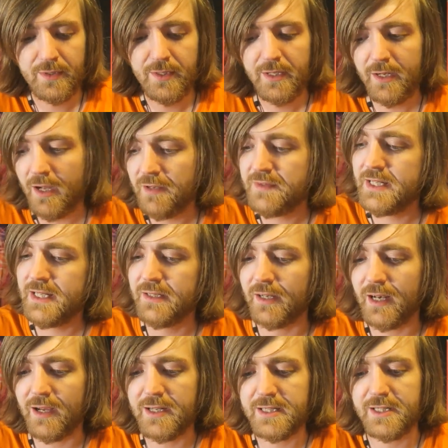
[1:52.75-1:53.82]
And I have seen the
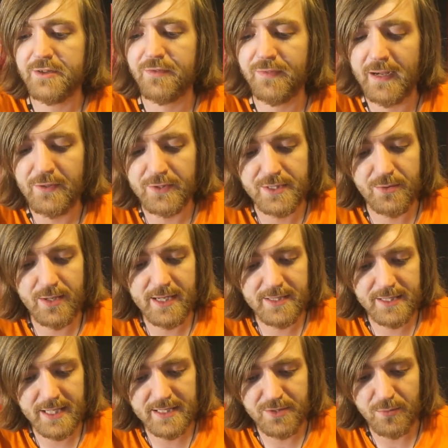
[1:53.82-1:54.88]
lions in Trafalgar Square,
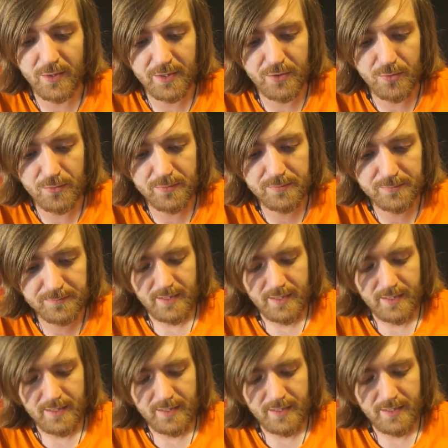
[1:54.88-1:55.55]
so that's quite cool.